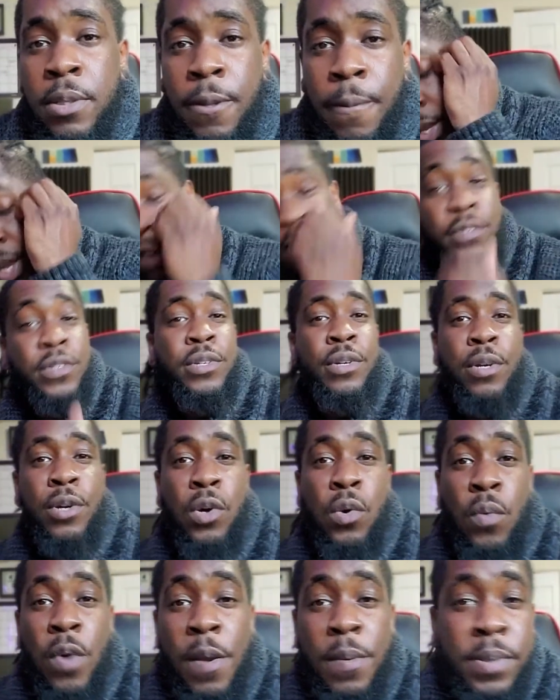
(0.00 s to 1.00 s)
Having your
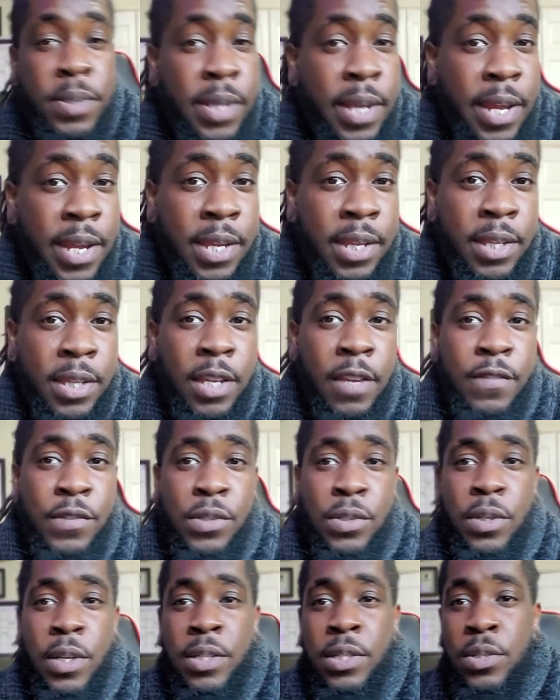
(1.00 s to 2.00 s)
own website
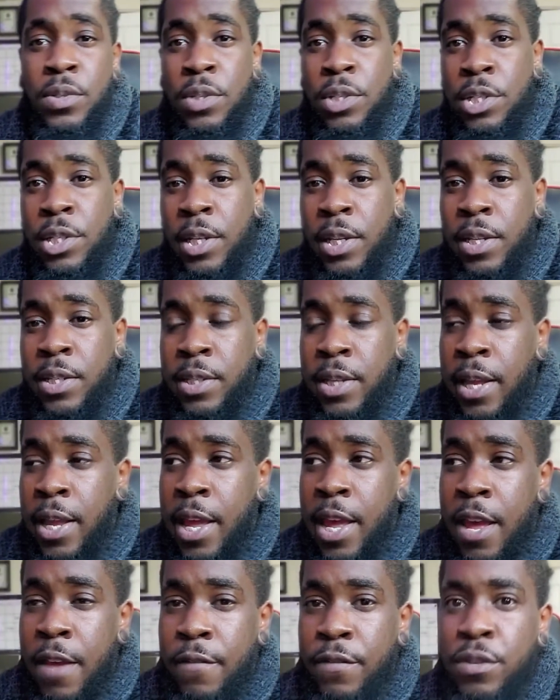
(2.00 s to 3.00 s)
gives you the chance to
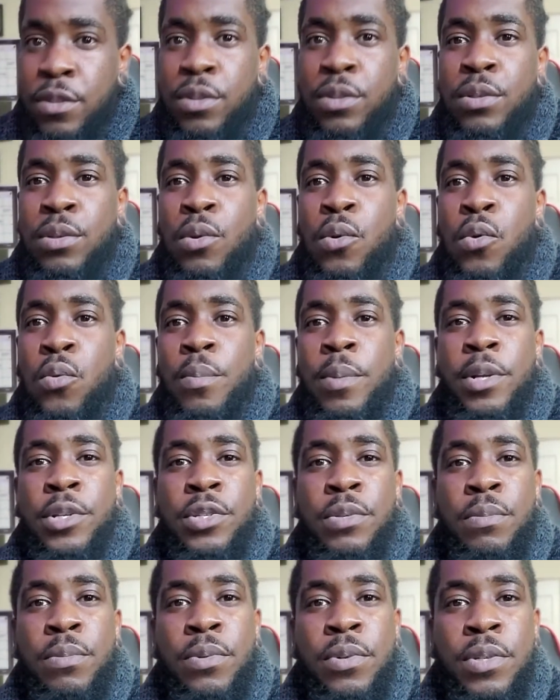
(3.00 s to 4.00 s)
have so
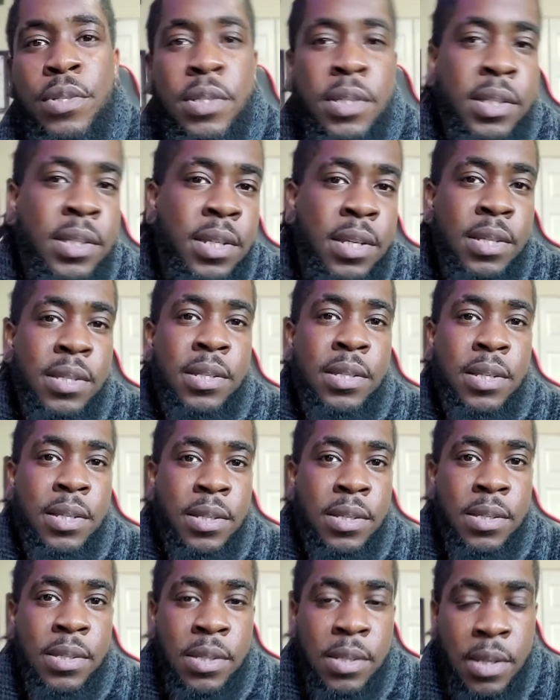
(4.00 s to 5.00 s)
much more
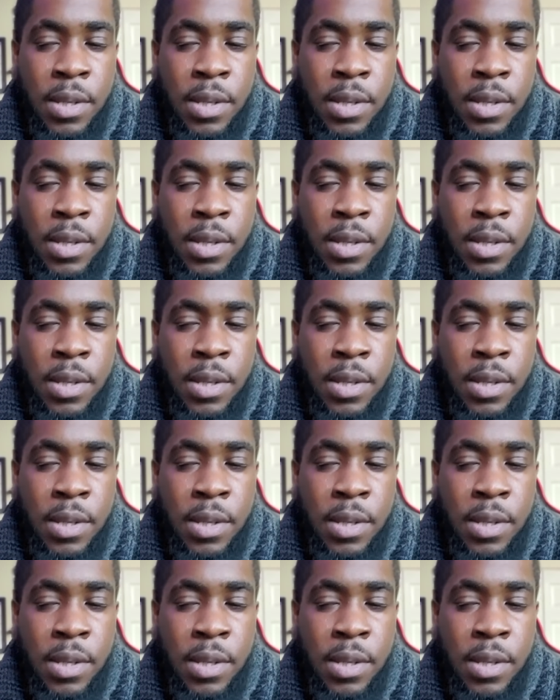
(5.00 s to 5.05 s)
statistics,